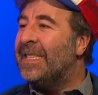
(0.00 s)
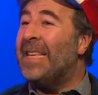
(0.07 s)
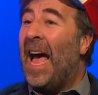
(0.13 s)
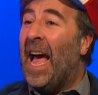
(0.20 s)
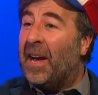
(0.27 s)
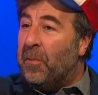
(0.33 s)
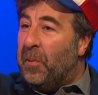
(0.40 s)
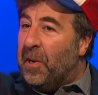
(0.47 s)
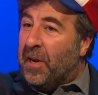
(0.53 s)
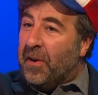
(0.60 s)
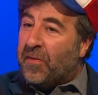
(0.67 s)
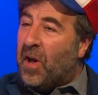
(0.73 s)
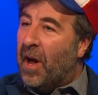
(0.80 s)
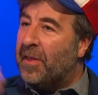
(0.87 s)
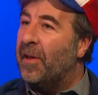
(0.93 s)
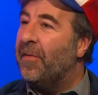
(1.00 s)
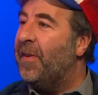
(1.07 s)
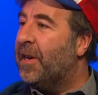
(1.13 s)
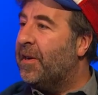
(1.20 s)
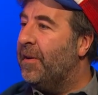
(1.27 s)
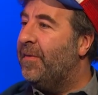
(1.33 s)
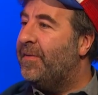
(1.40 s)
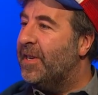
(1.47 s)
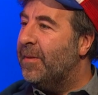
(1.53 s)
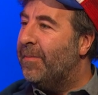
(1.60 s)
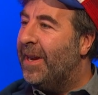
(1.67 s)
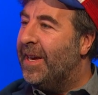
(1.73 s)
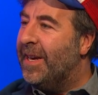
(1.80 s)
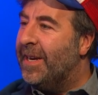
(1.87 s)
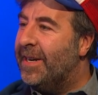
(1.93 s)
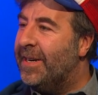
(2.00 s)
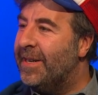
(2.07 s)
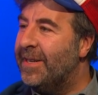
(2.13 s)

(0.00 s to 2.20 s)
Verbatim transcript: Zach would have I got mean, the Vicar of Dibley. Yeah,